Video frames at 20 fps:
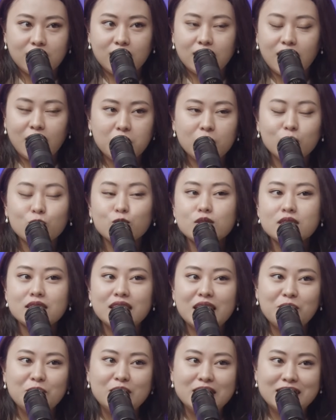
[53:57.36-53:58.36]
whose
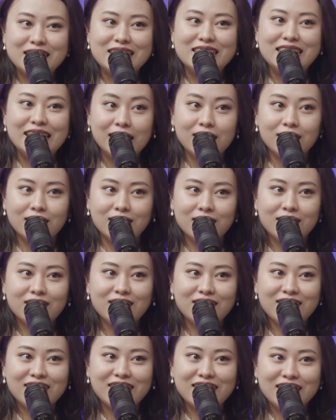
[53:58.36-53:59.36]
name is it in?
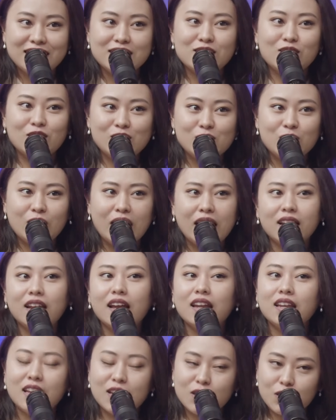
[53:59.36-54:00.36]
Is also, and
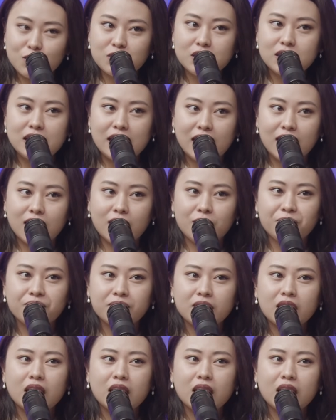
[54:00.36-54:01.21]
at the end of the day,